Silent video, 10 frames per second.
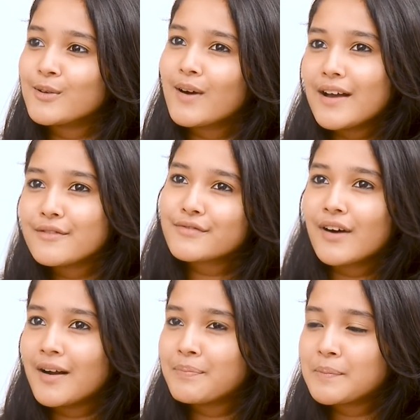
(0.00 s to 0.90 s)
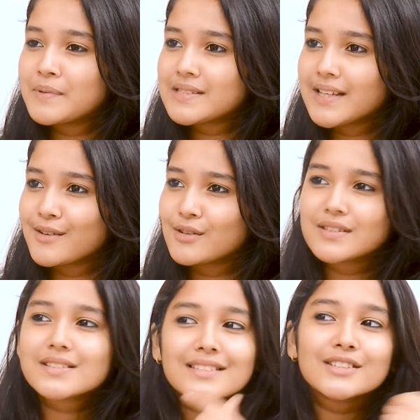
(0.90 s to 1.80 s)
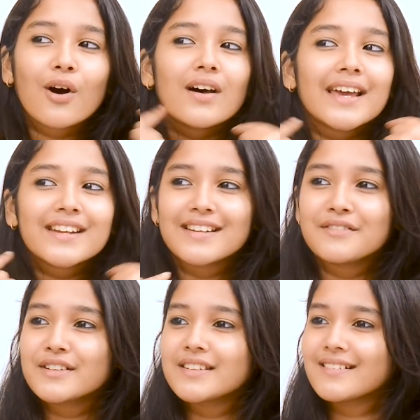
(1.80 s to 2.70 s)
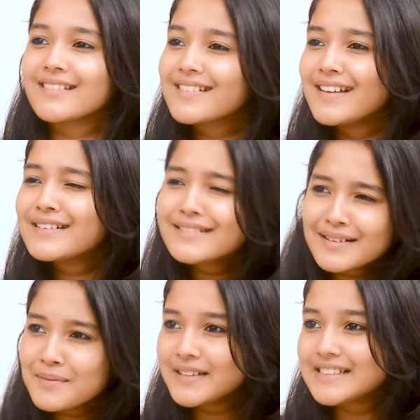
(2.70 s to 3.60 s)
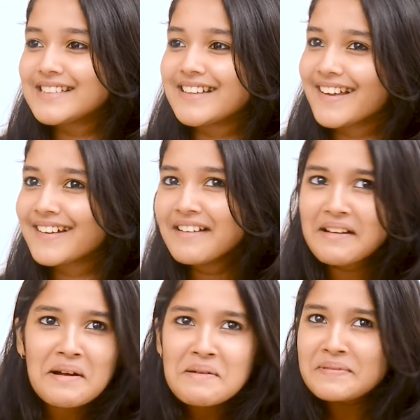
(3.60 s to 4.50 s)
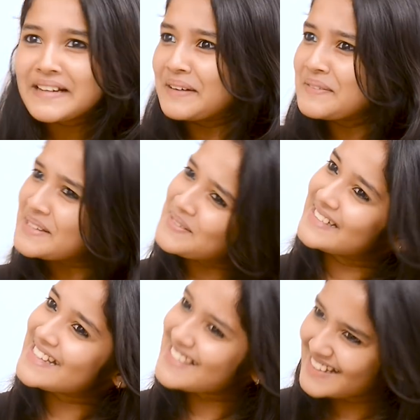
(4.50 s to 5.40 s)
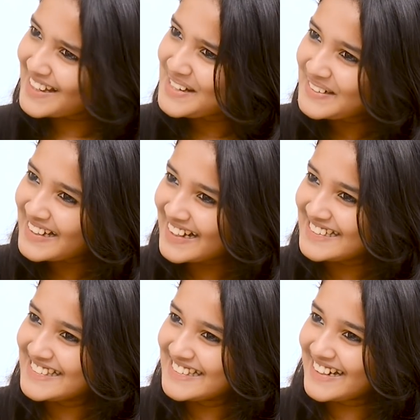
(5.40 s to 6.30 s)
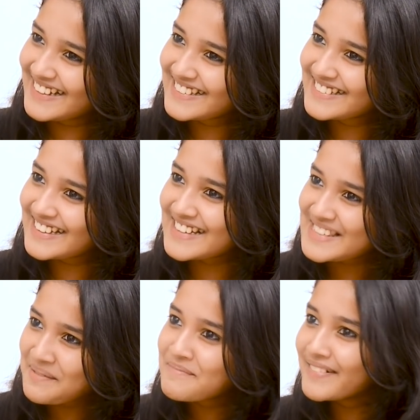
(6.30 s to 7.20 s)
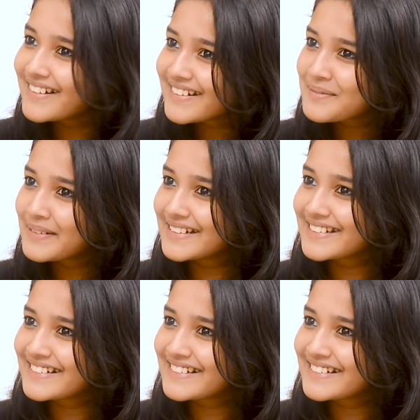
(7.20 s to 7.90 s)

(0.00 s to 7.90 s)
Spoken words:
You know, I've heard people say, you know, just the jawline and everything. A little bit is there, but I don't think Ajith. I look like Ajith. Like resemble a little bit.